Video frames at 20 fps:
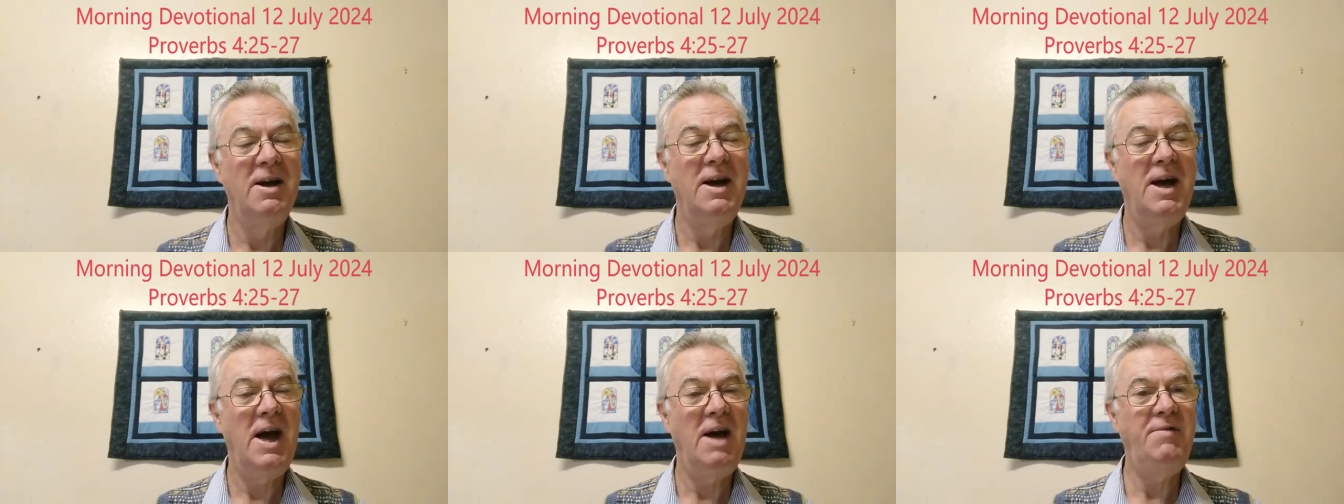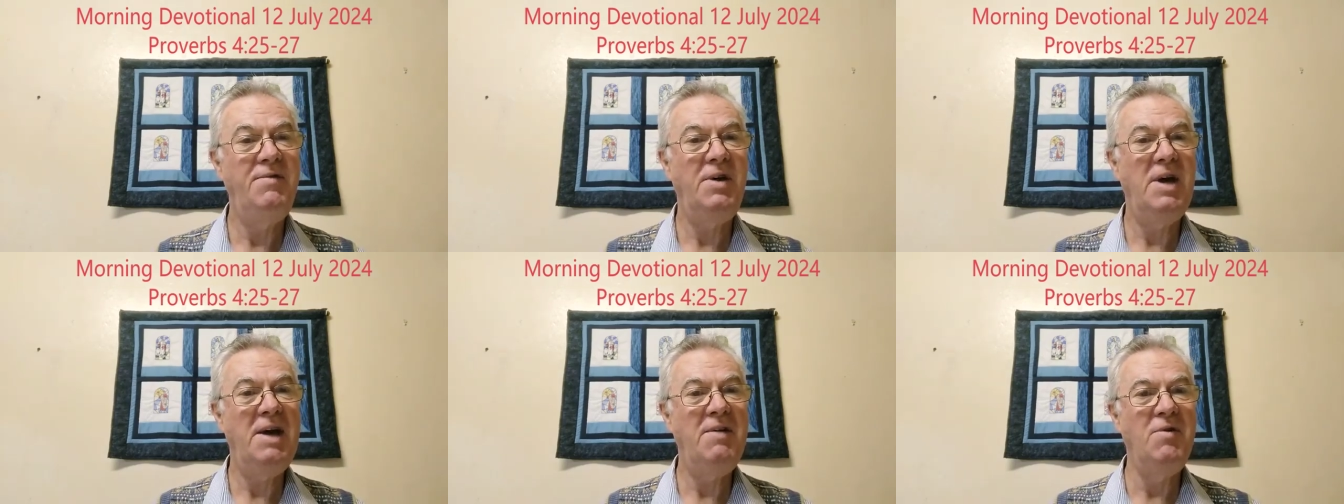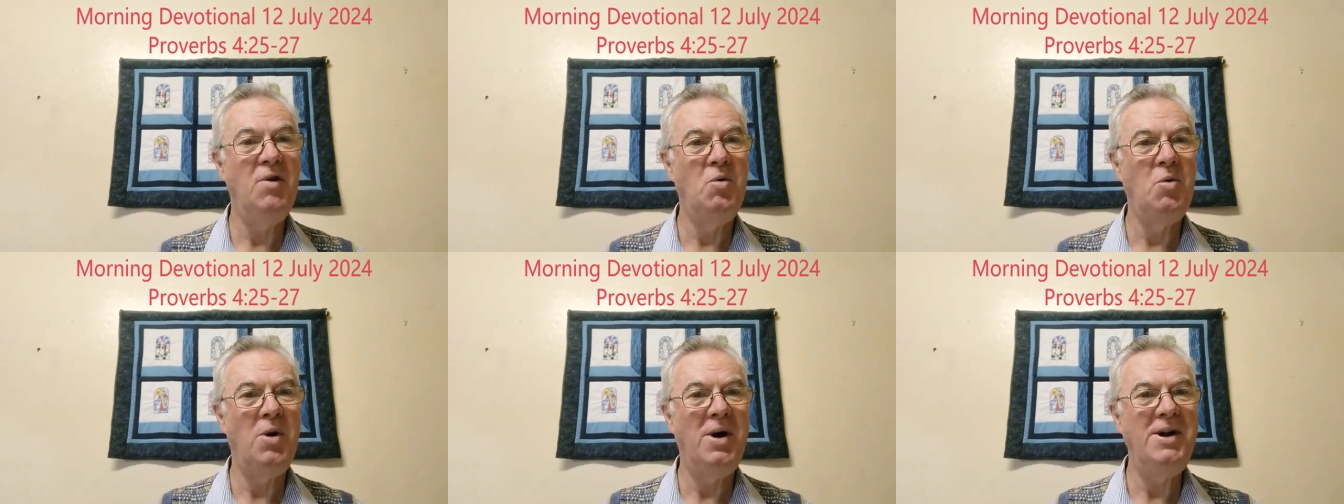Have you
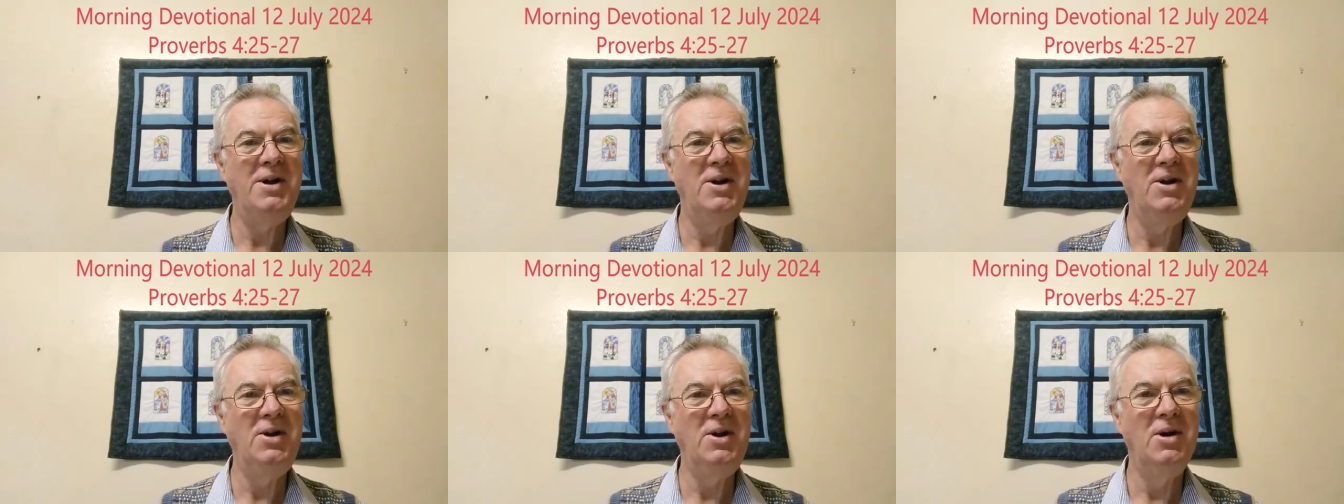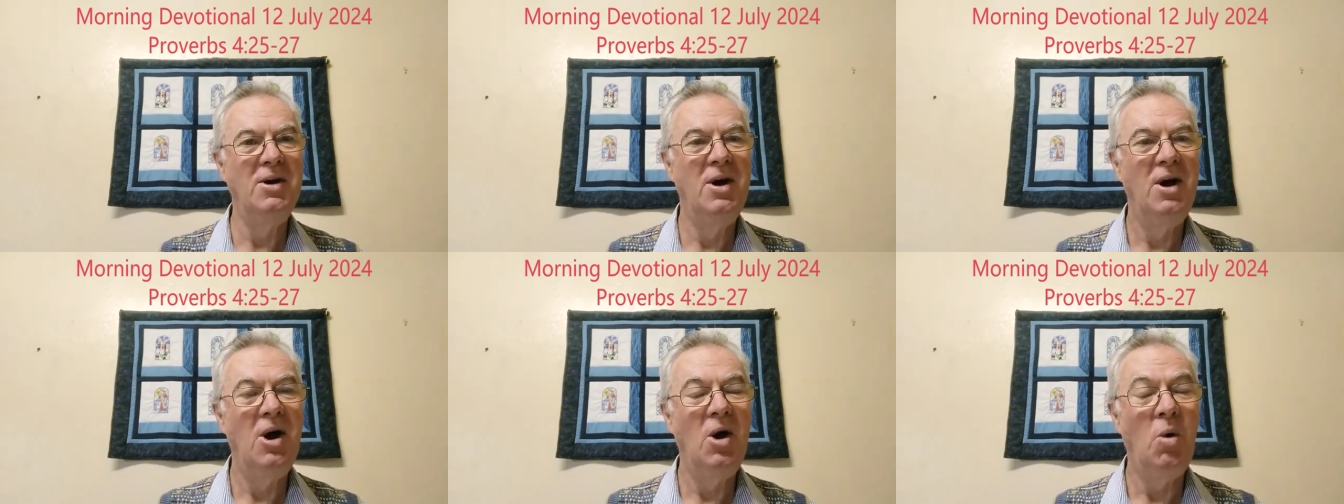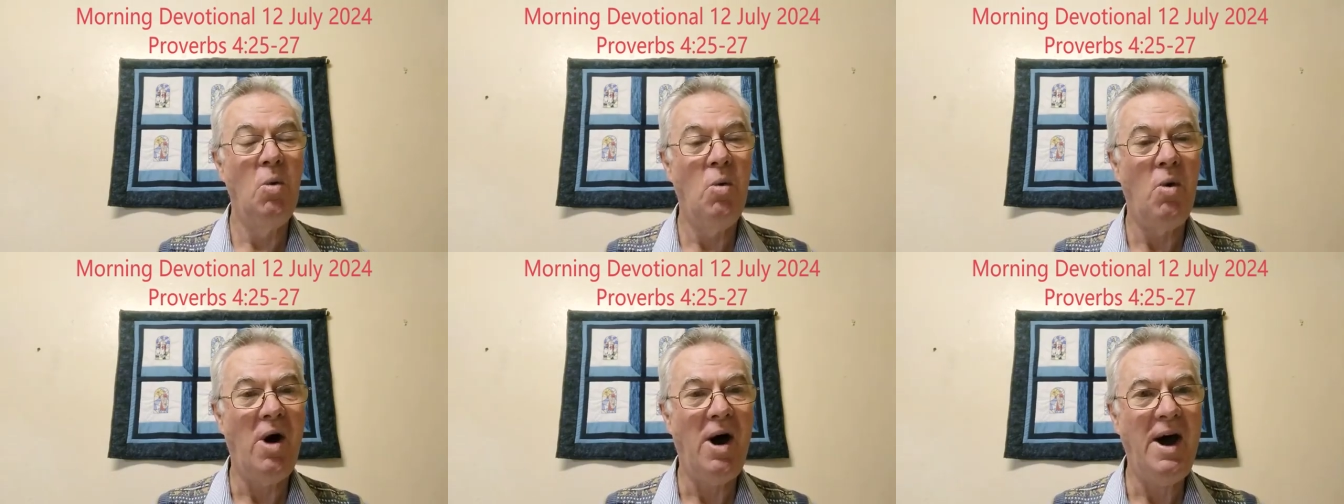ever wondered
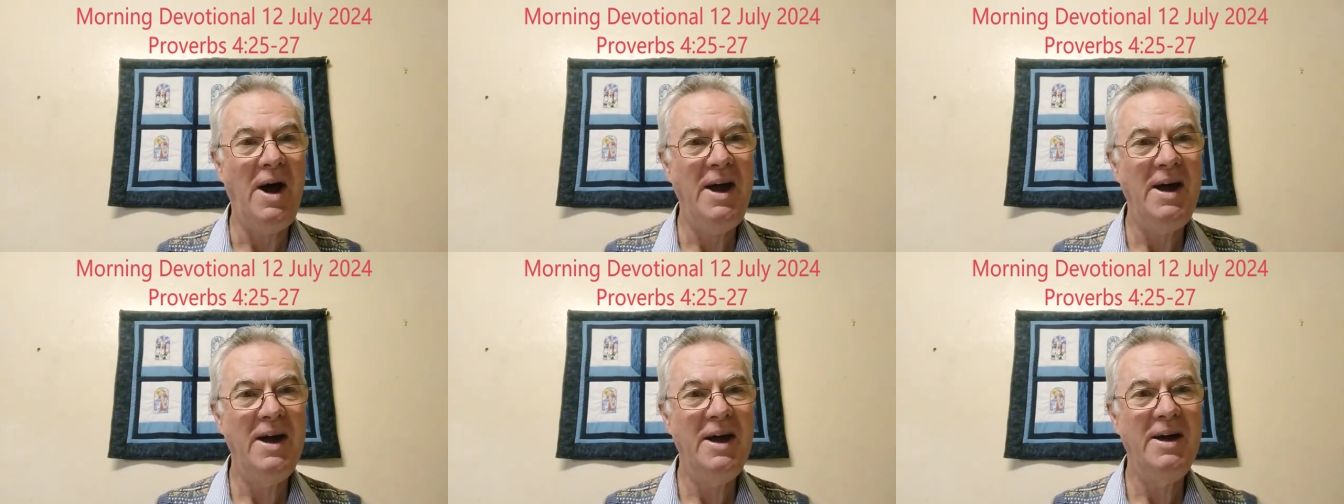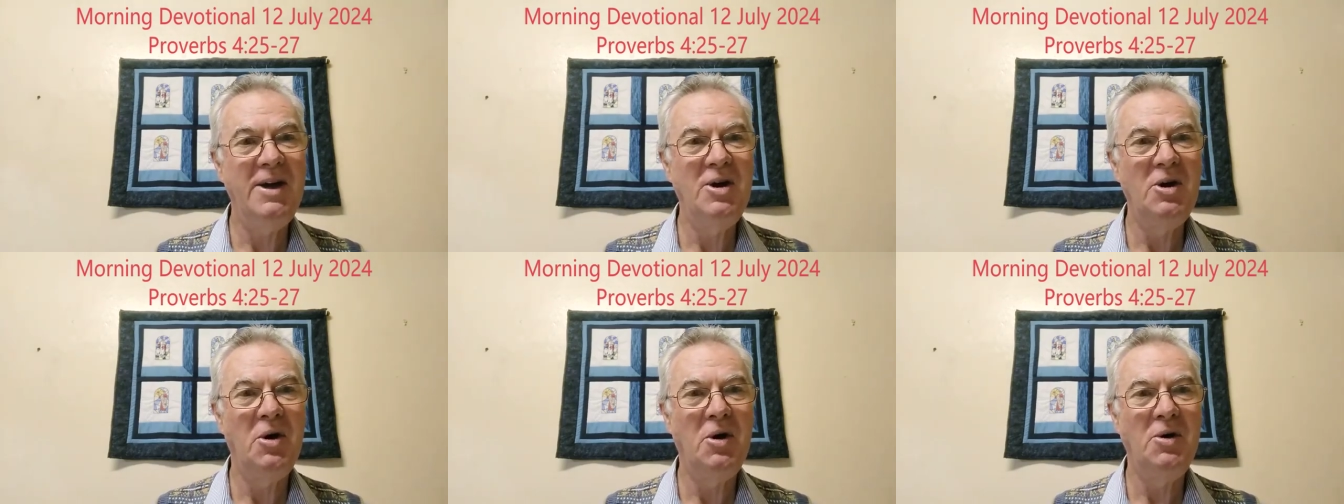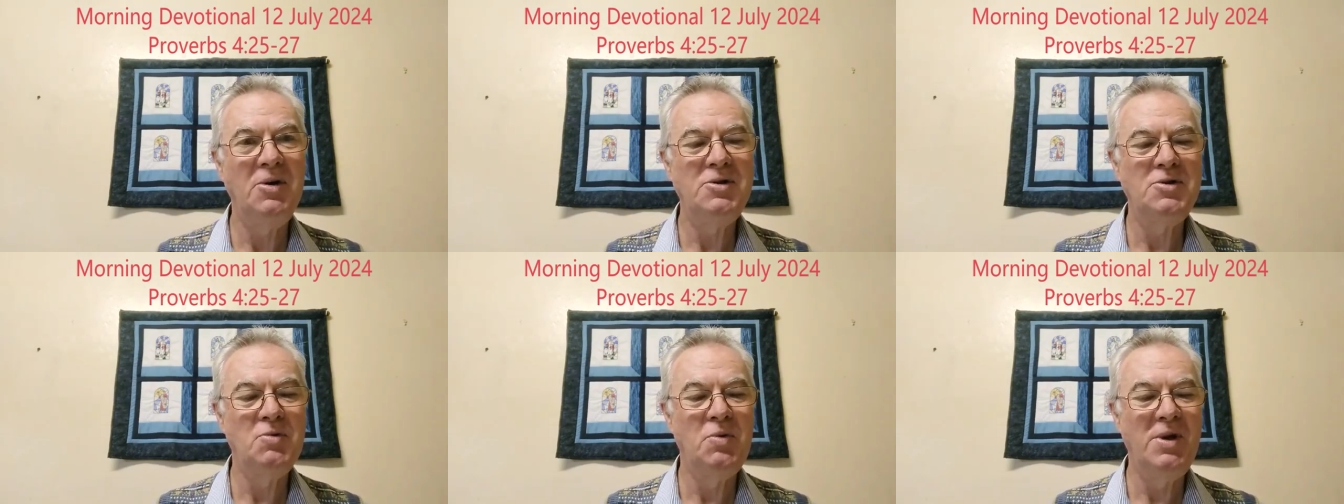why a
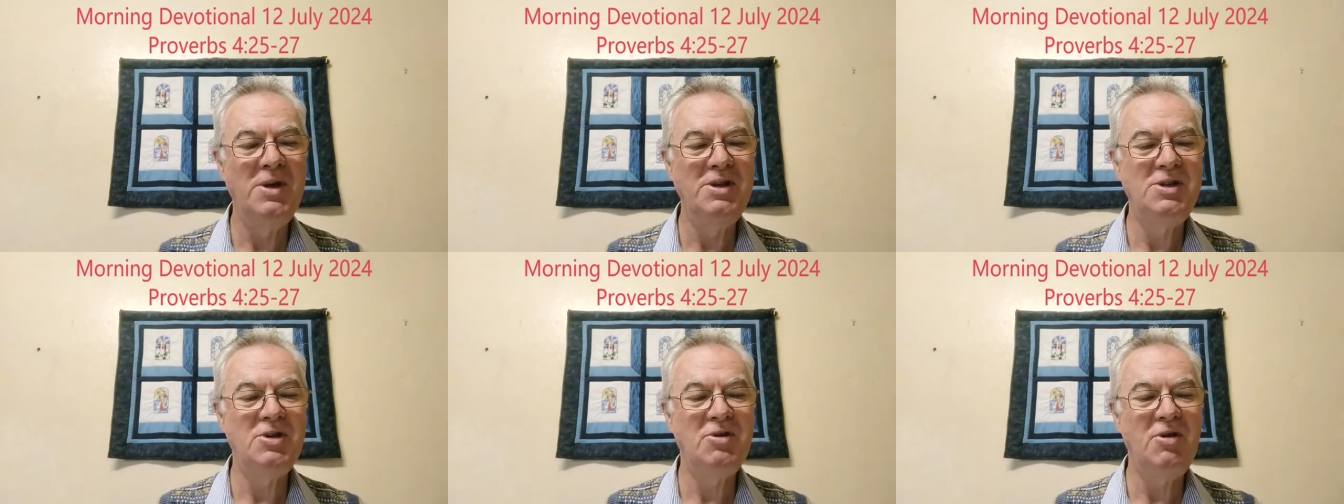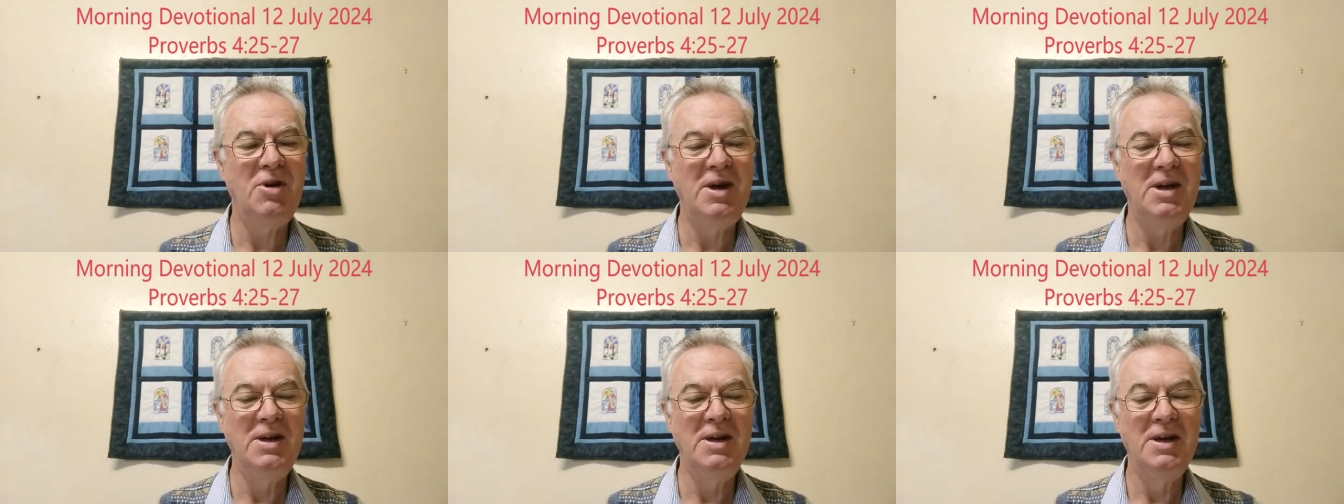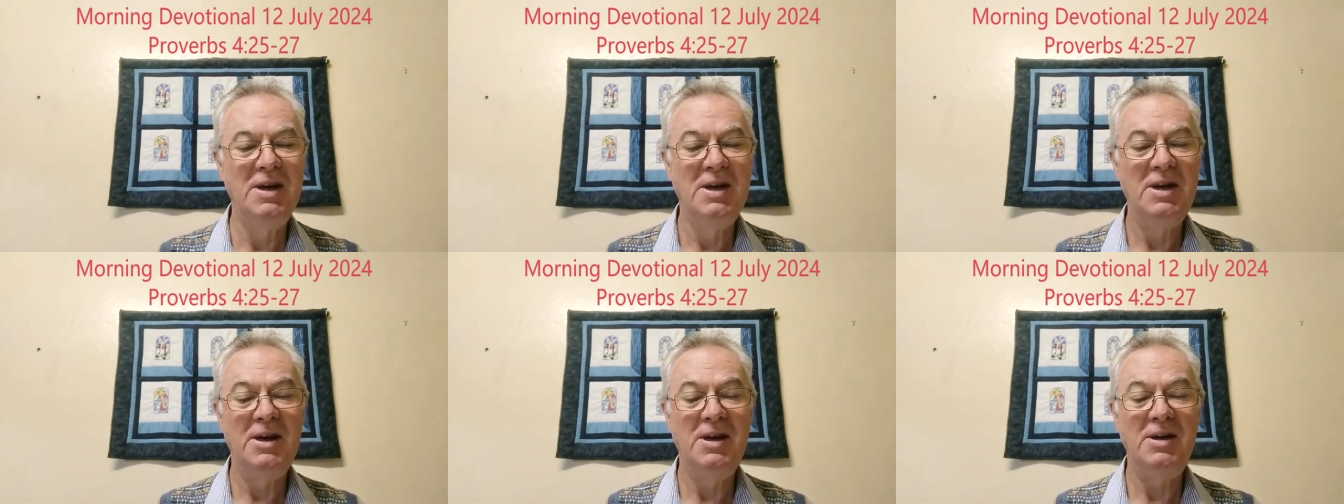car's windscreen